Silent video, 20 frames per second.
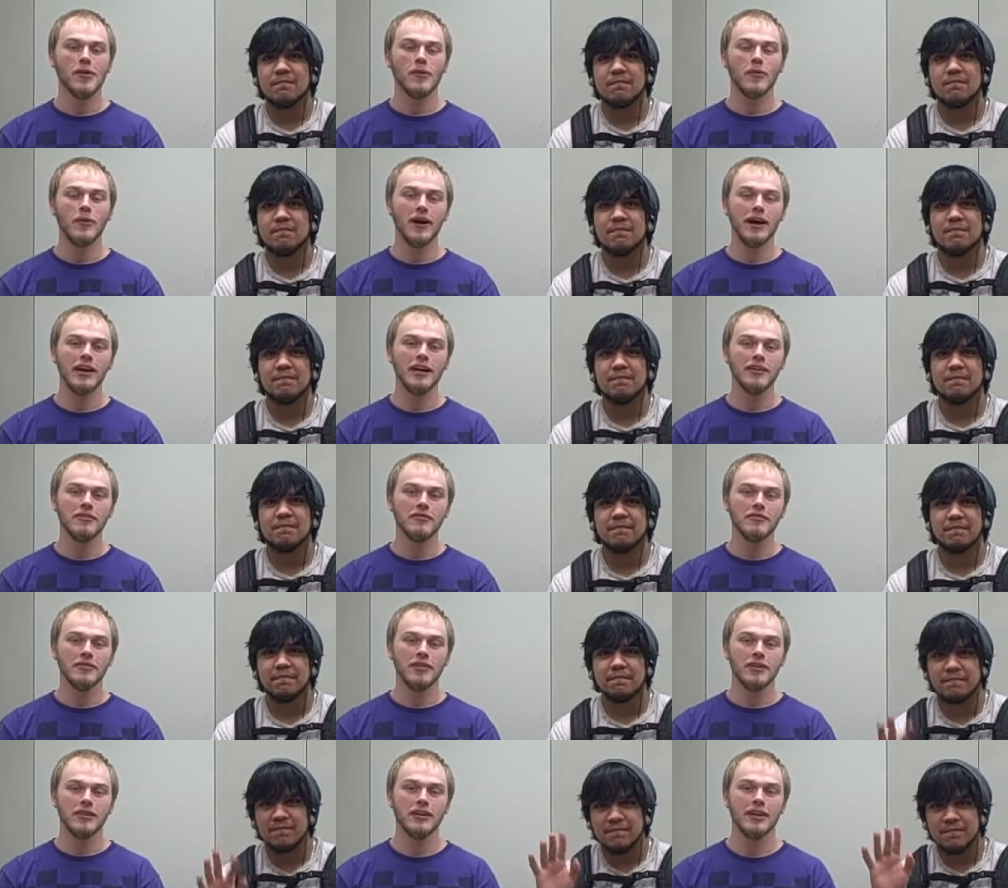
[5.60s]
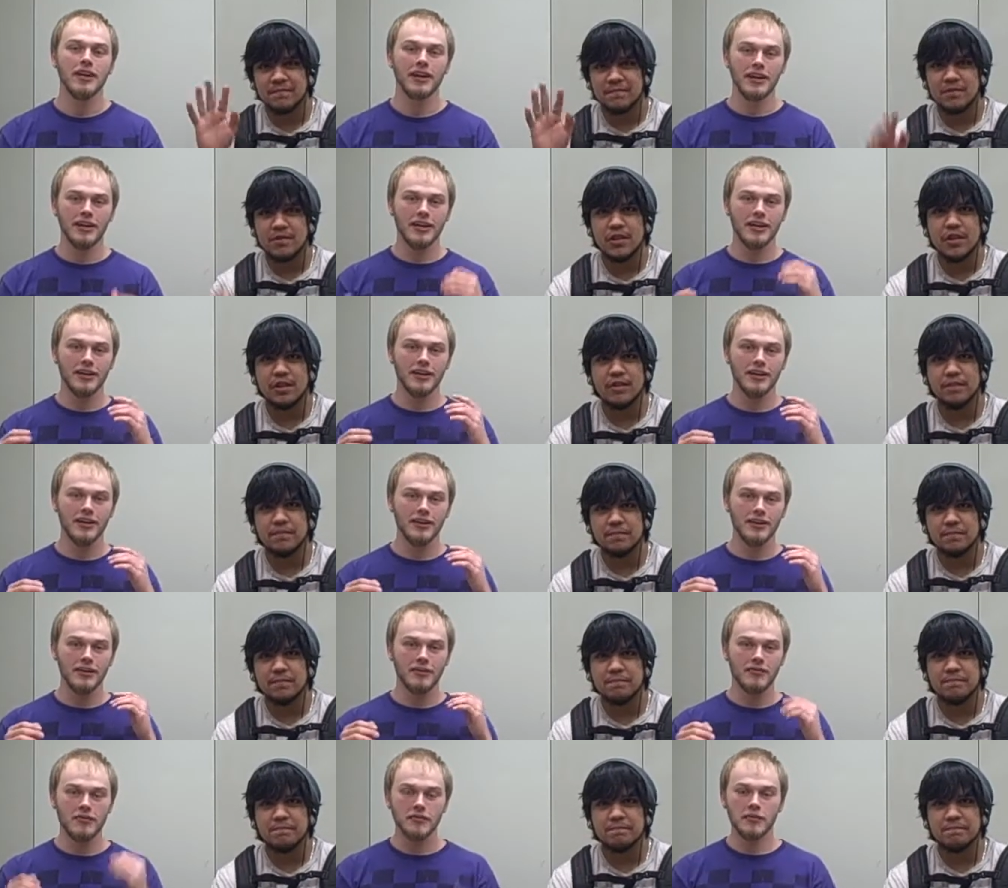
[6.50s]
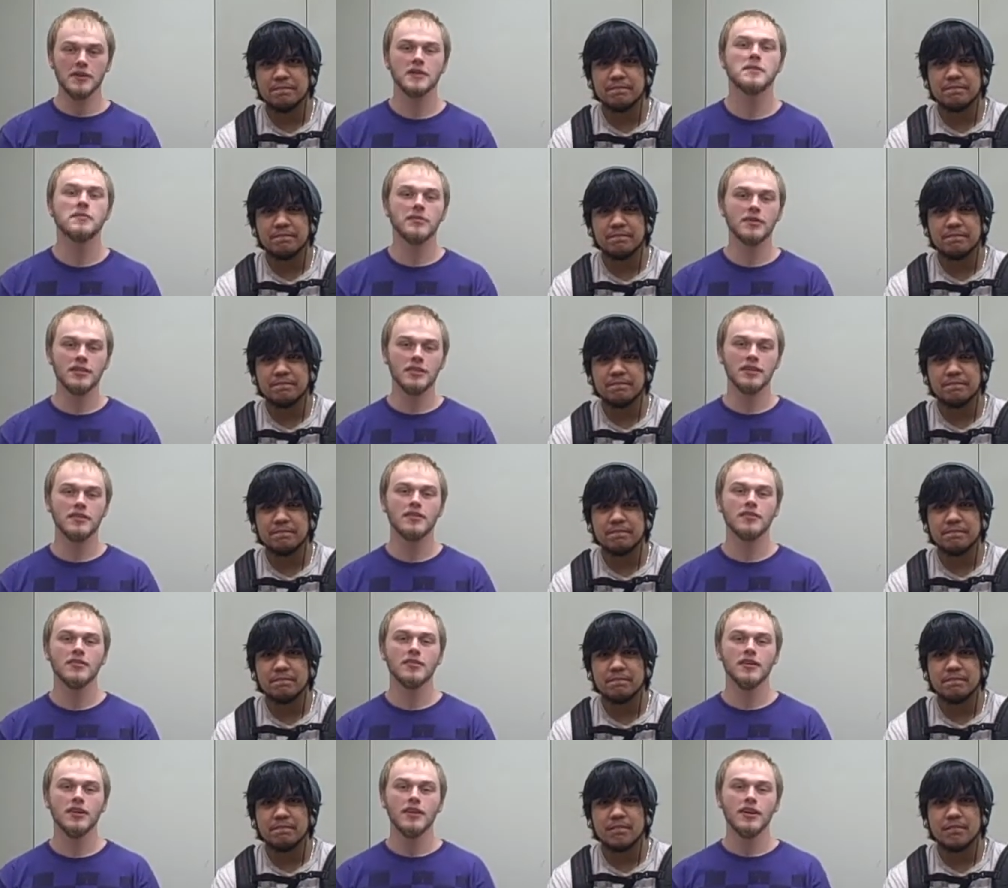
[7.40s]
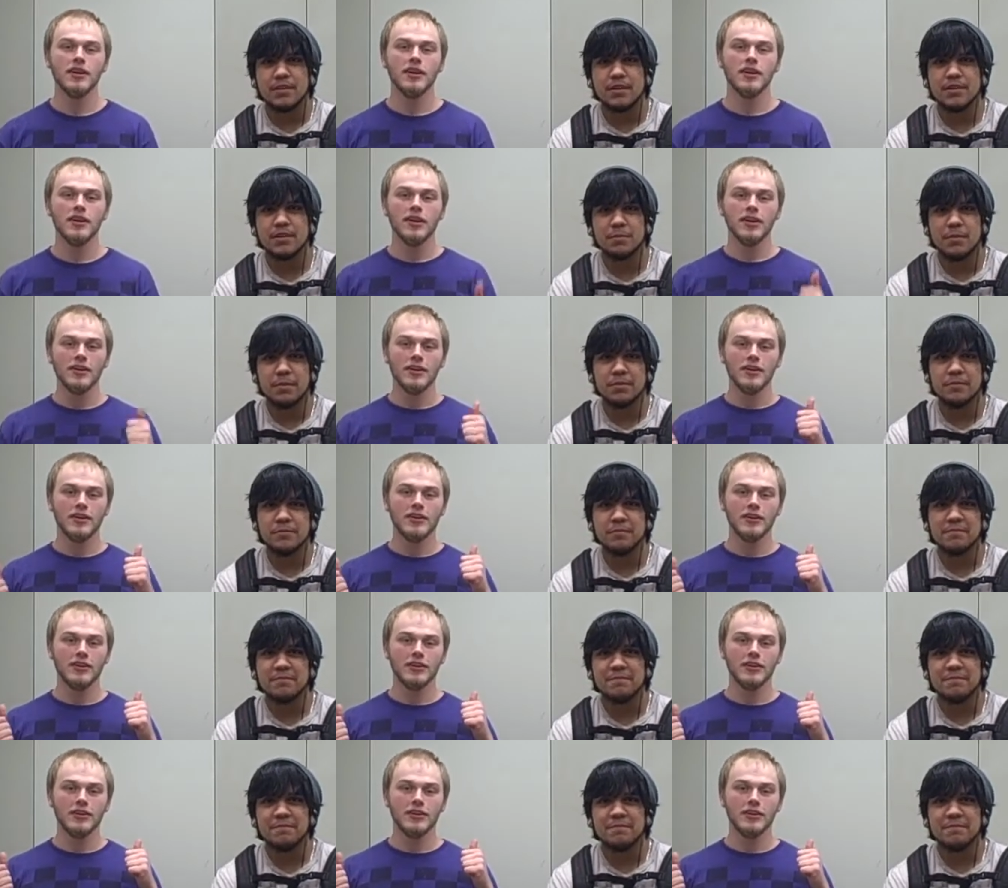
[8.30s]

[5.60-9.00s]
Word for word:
Speaker 1: Wyatt. Jake. From What's Beneath. He's a poon.